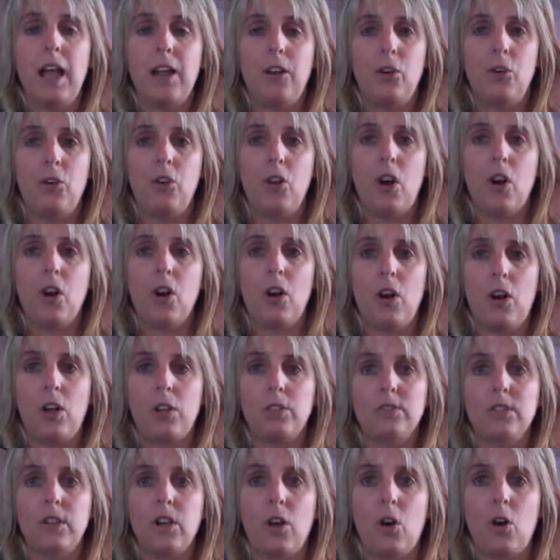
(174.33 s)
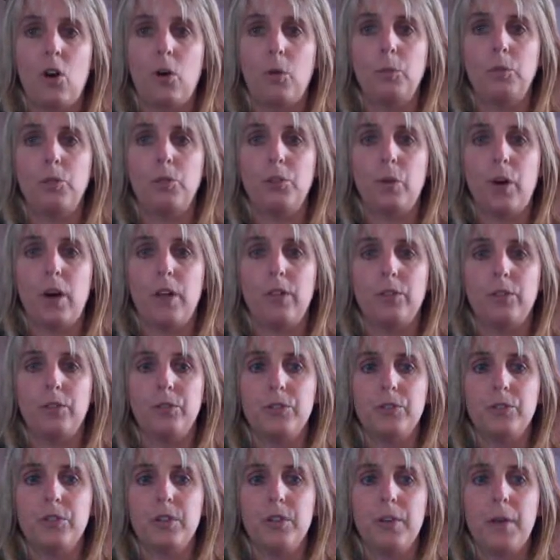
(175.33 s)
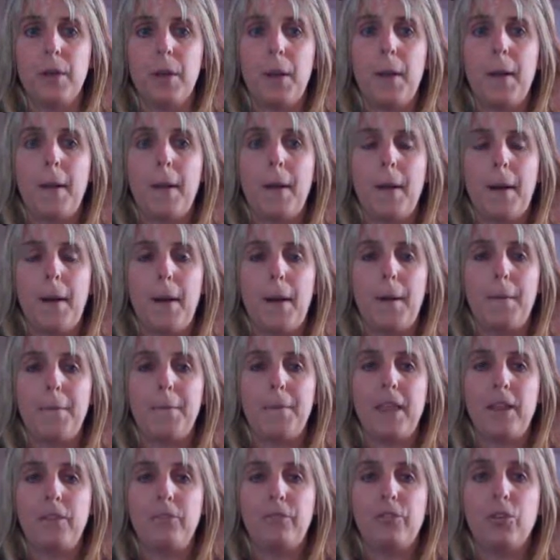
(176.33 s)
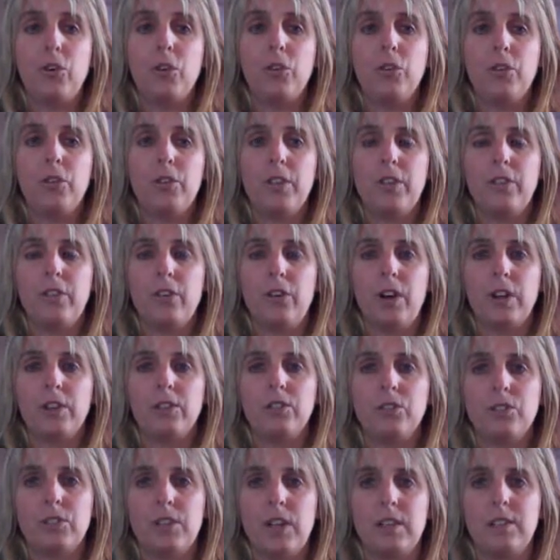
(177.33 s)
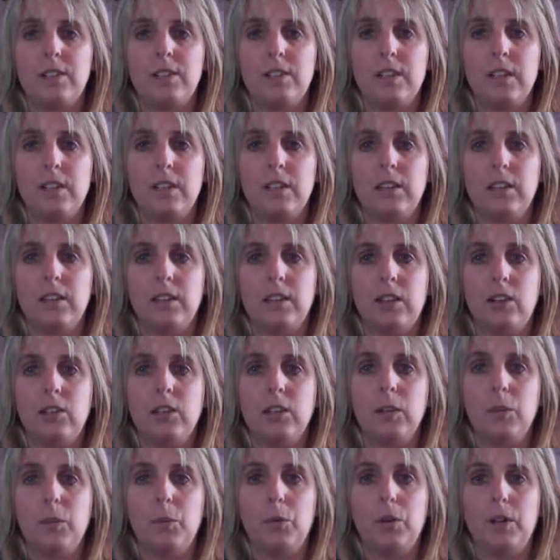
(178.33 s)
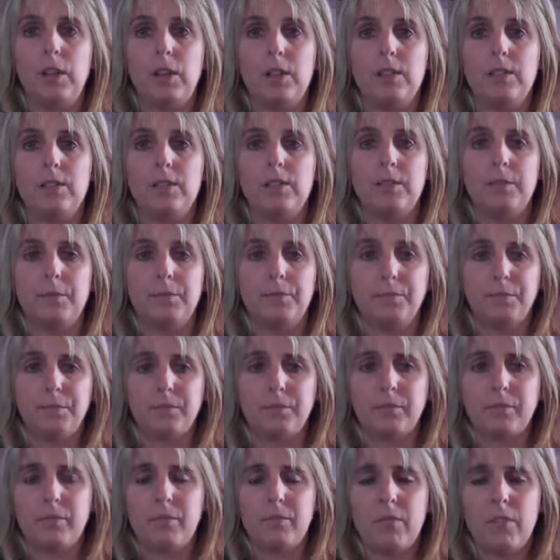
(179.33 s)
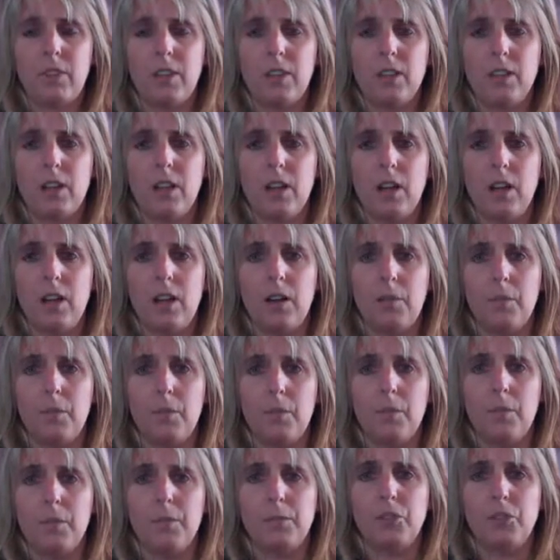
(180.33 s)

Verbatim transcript: and are not causing harm to others. Um, and further, that they're exercising their liberties um,